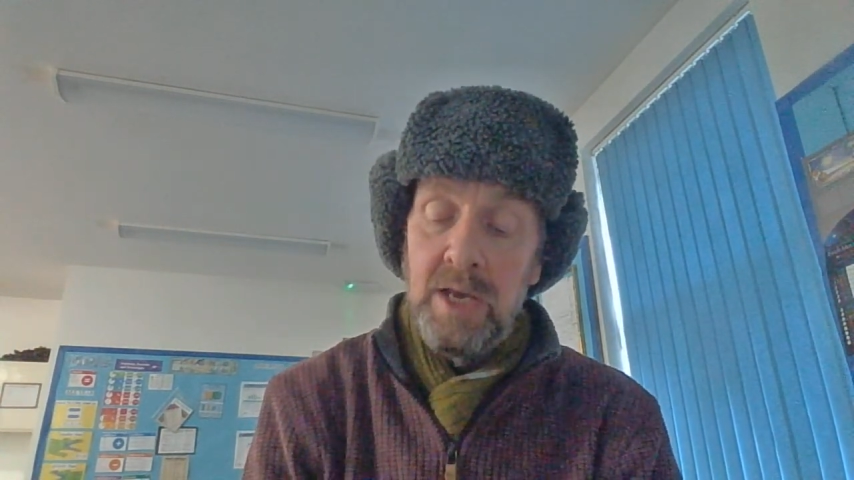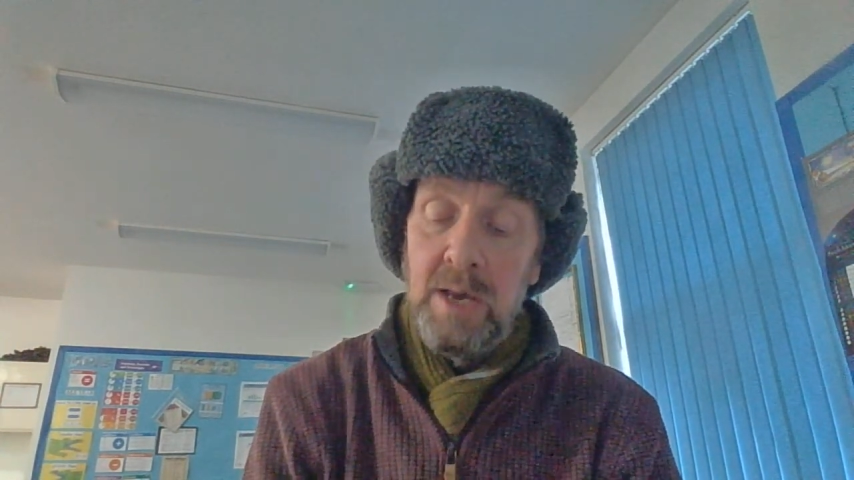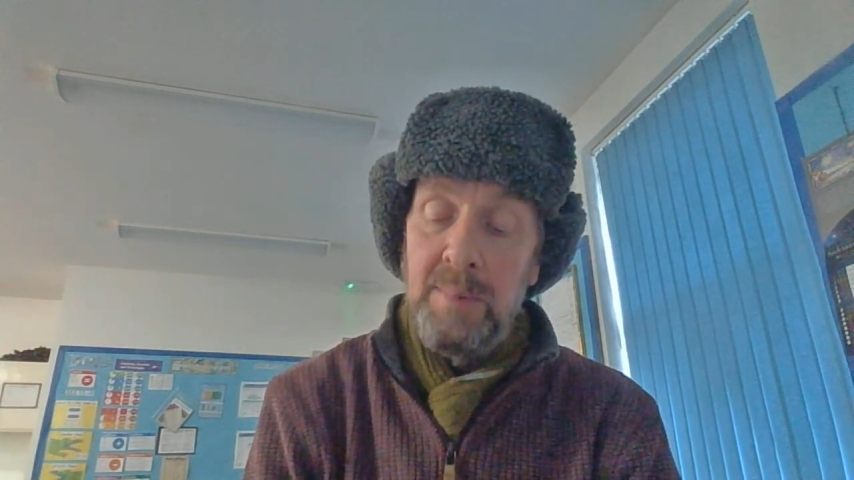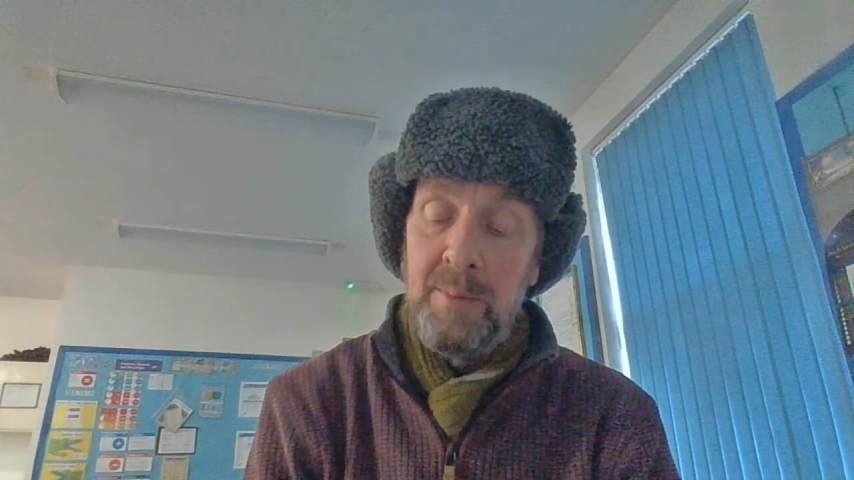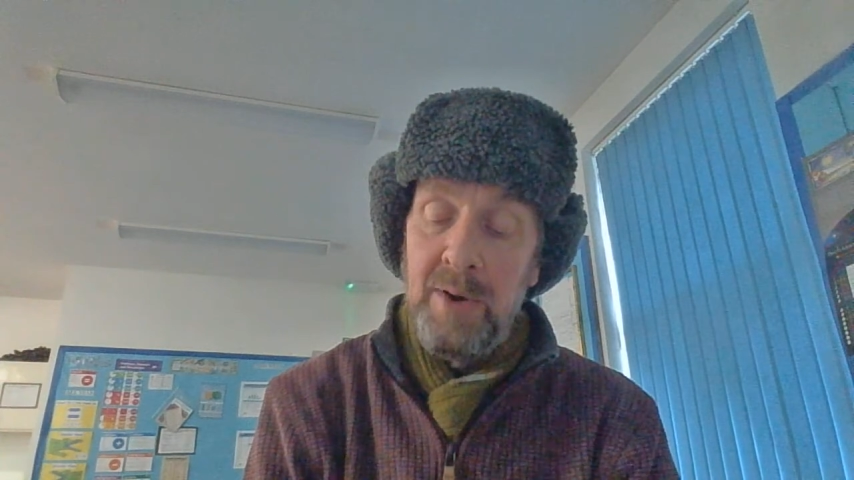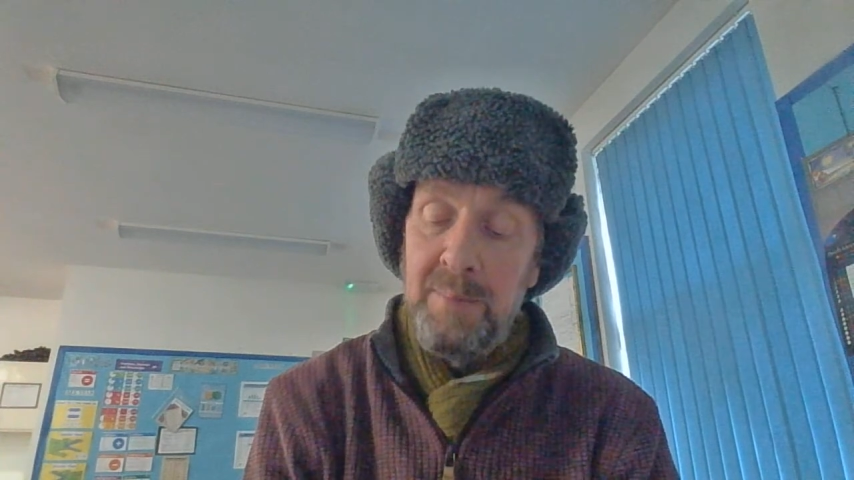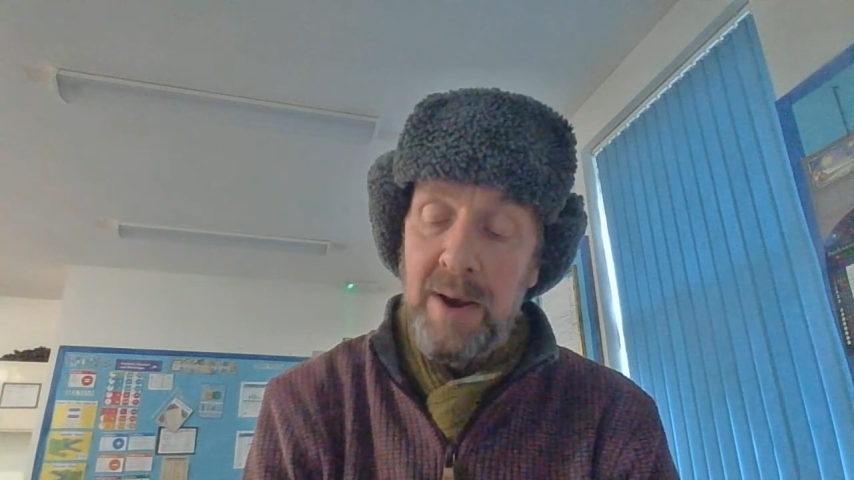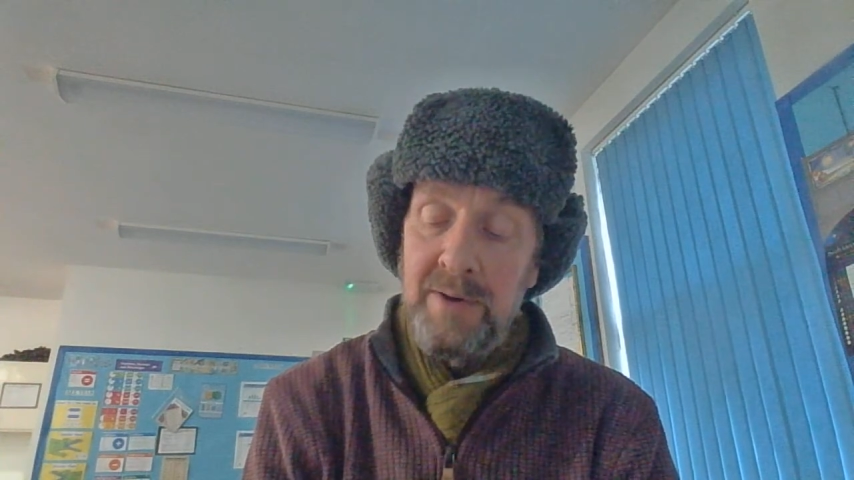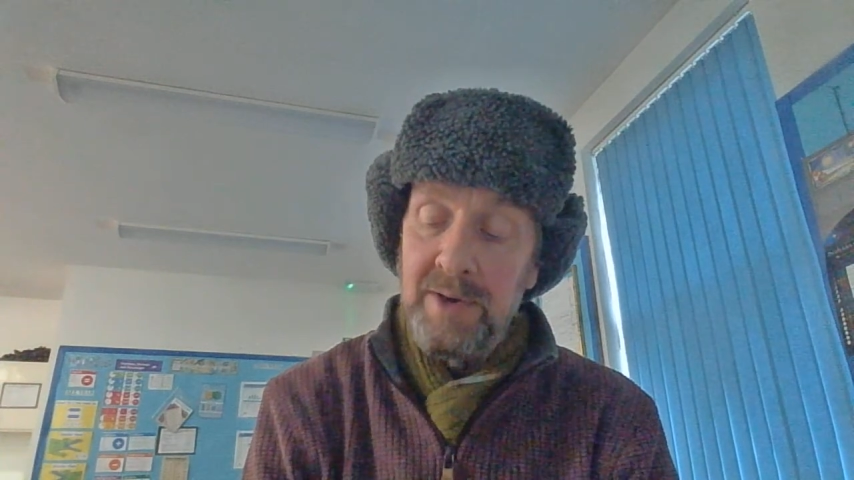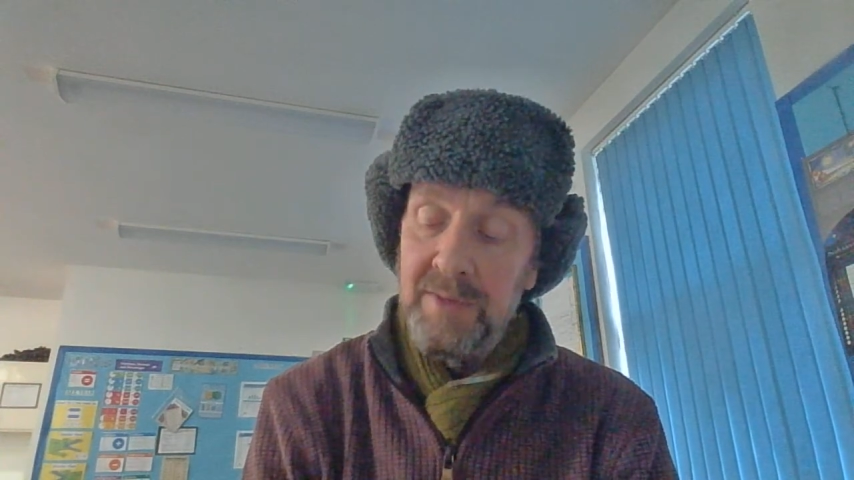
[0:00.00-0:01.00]
a memory
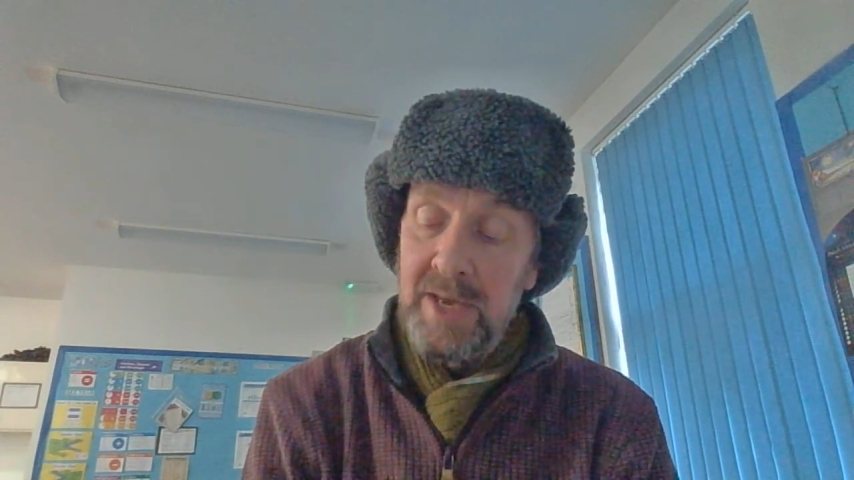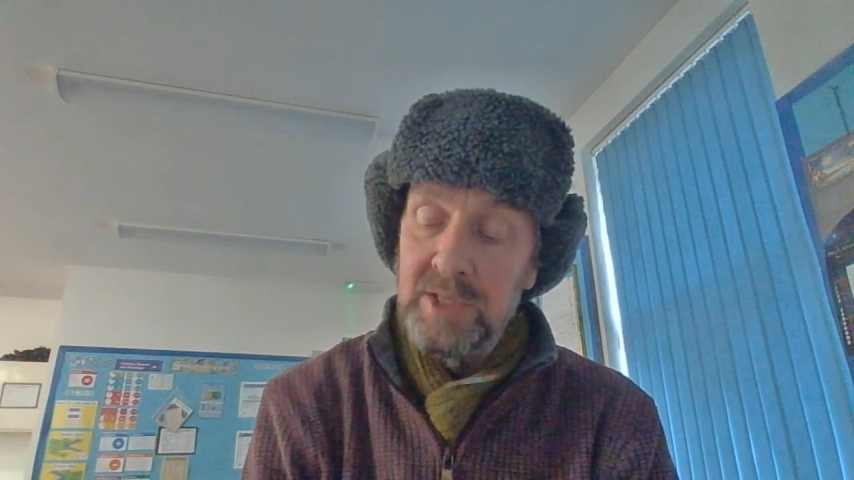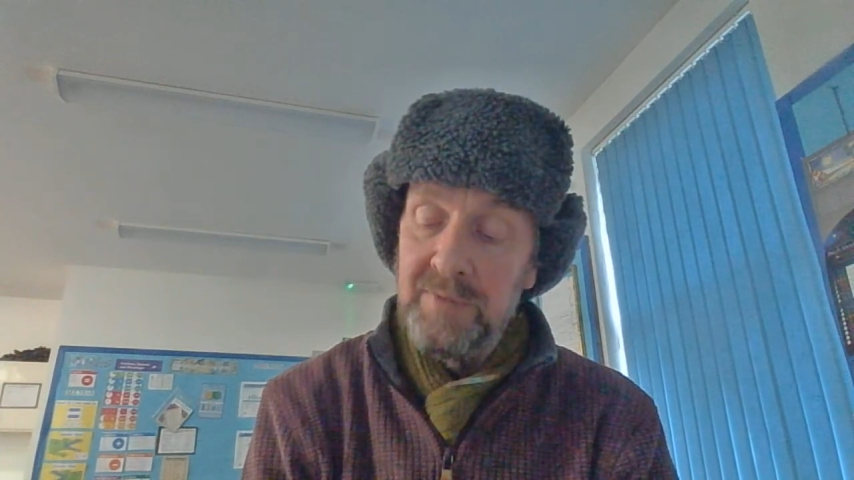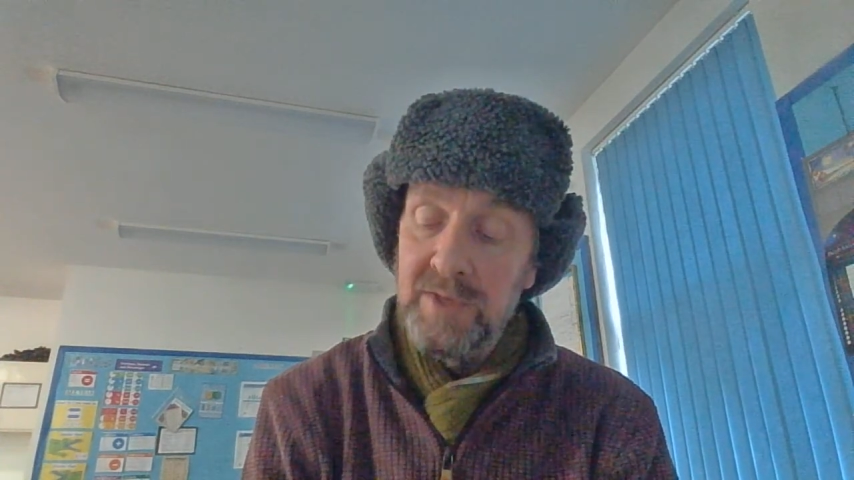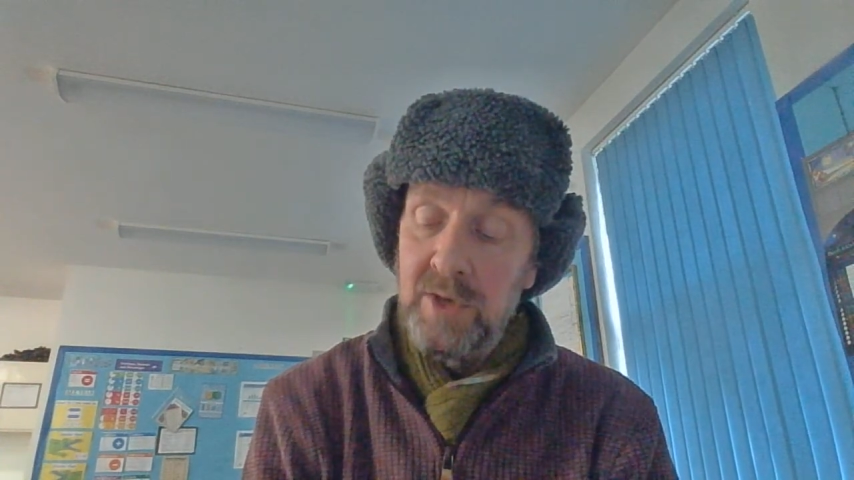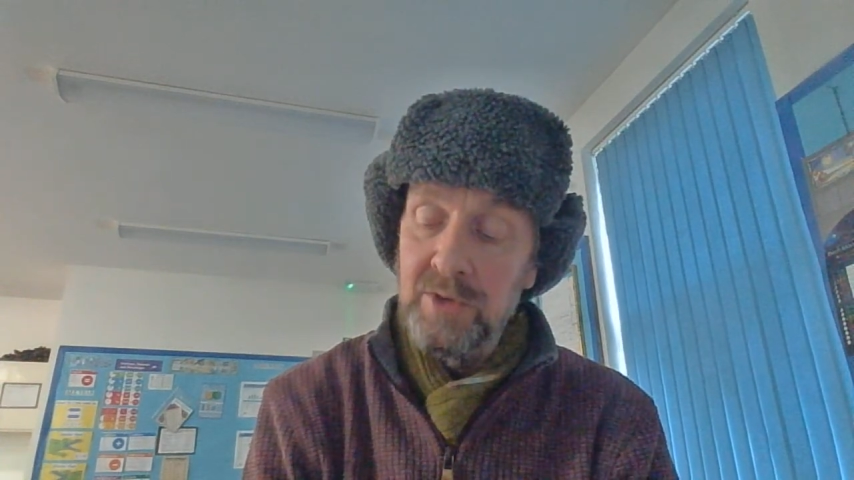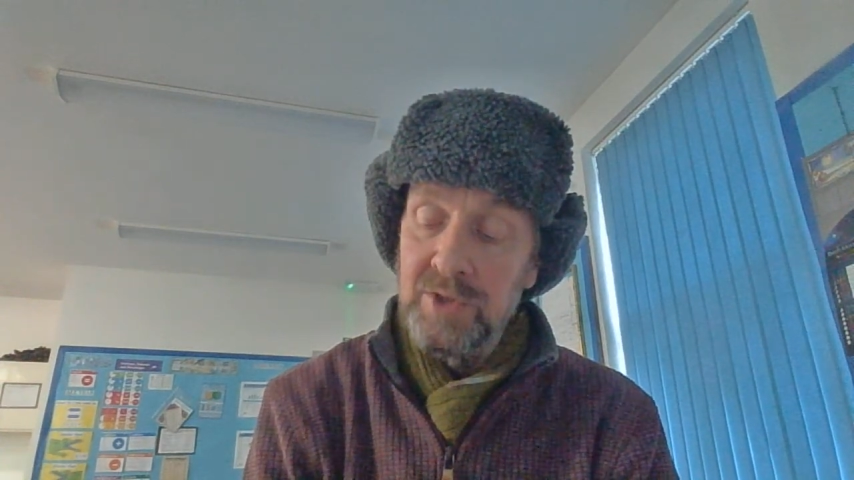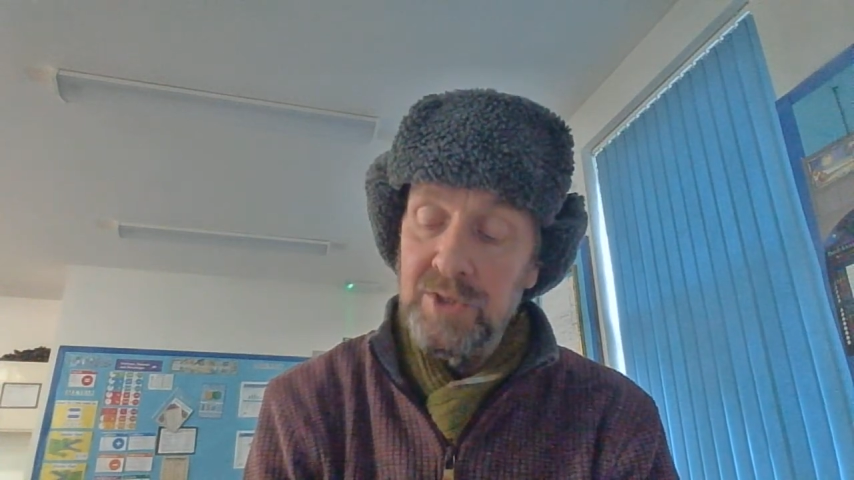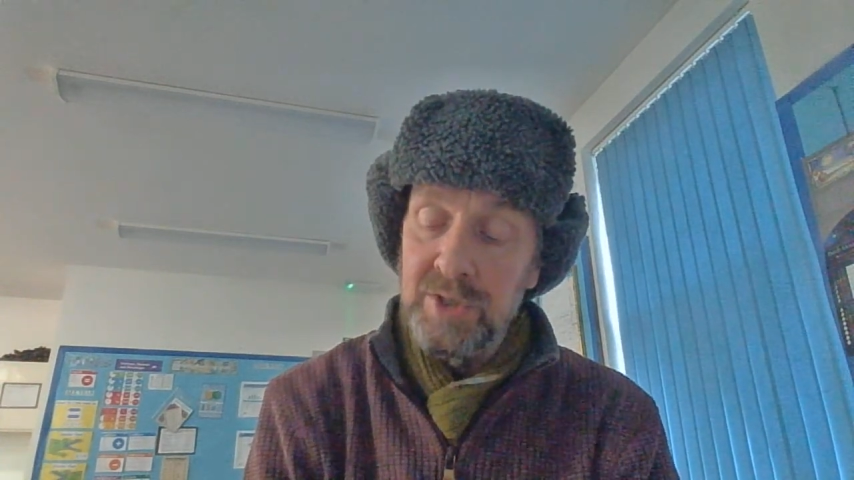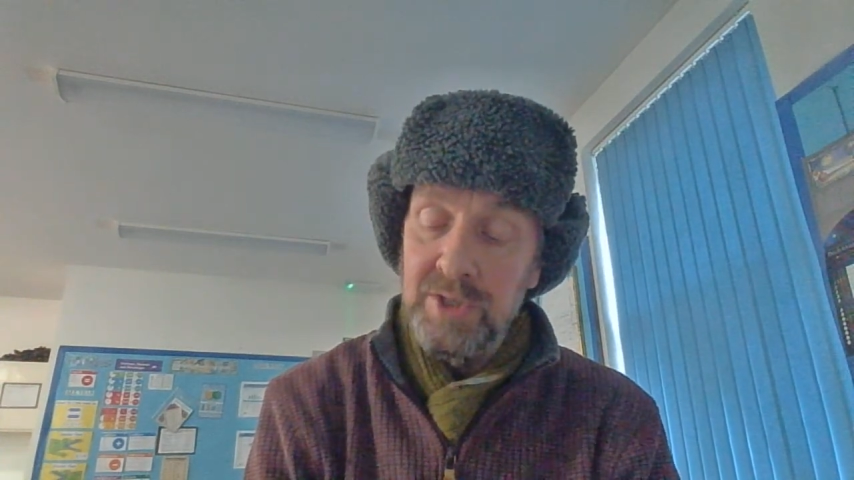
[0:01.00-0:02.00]
buried at the edge of his
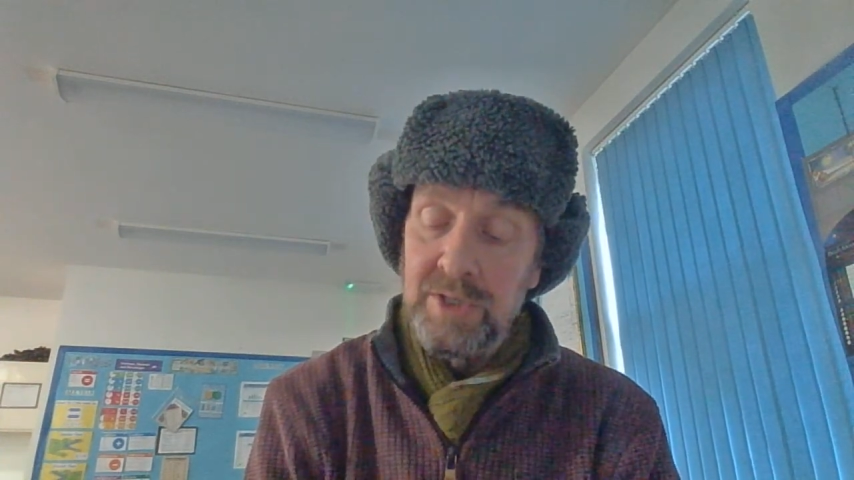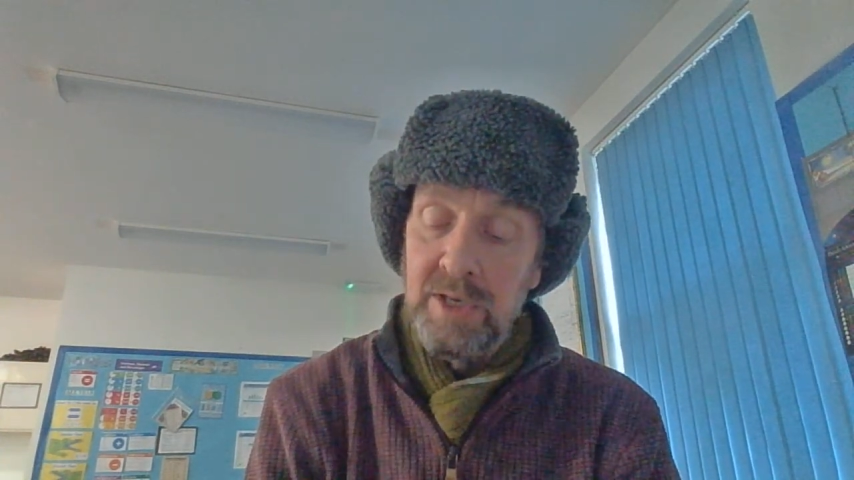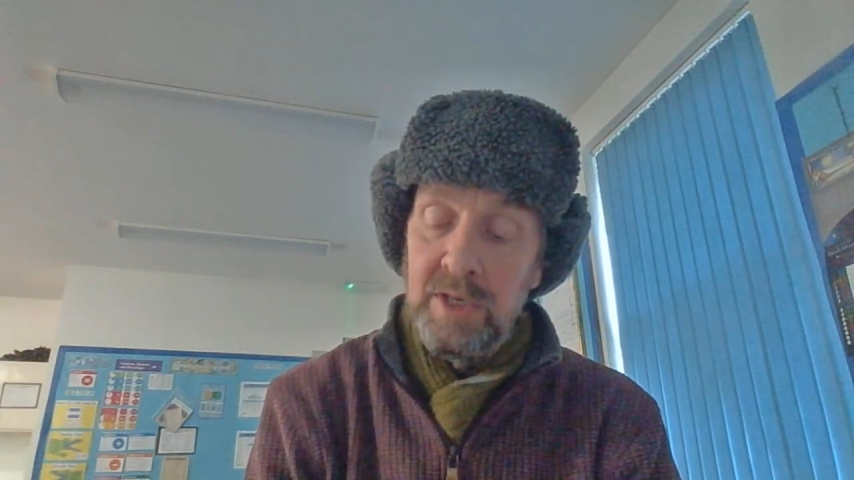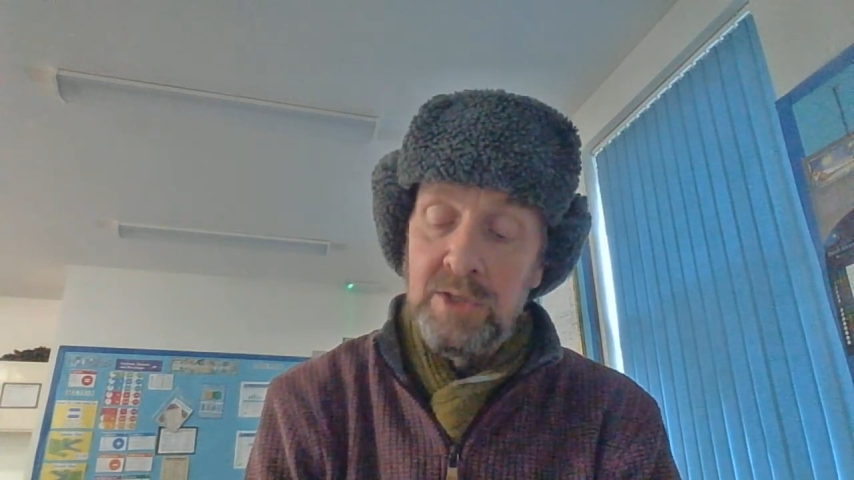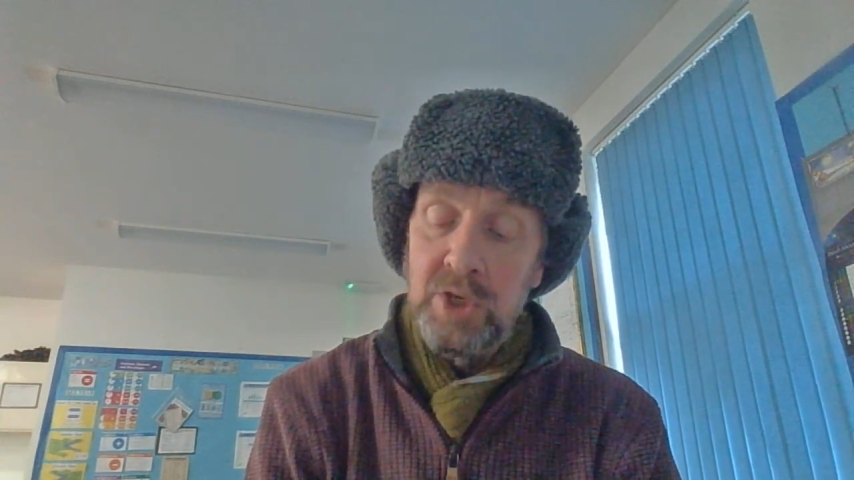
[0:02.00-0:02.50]
consciousness.